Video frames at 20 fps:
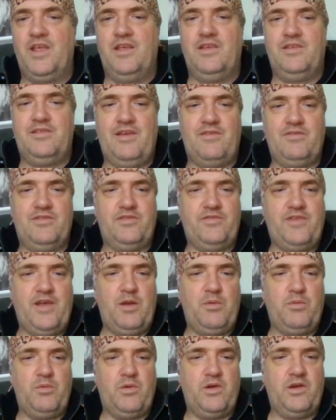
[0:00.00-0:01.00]
Sevens
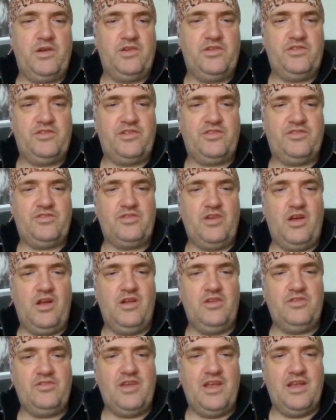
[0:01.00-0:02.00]
available were
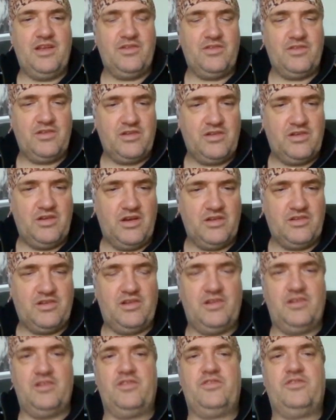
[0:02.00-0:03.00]
Gestalt and
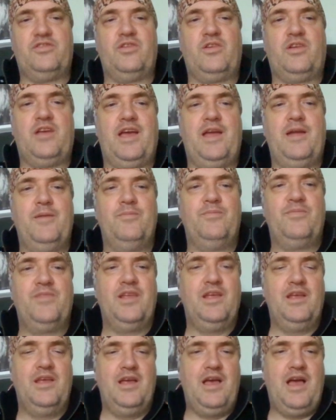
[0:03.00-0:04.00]
Guttles, okay?
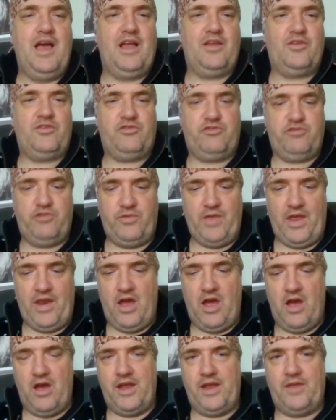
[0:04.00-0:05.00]
And through that
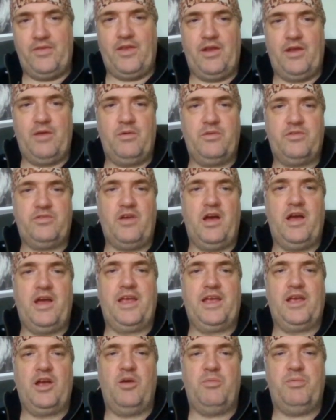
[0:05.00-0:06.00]
I that I was
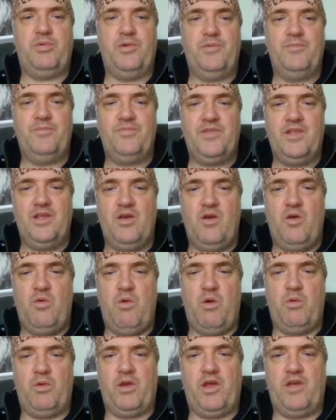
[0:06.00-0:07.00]
eyeing up,
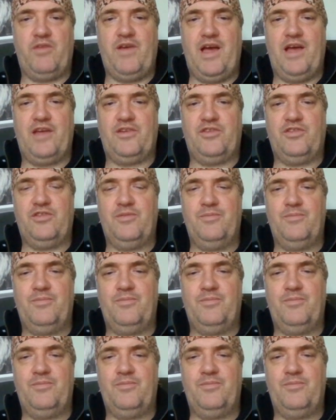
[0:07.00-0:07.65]
what would I have had?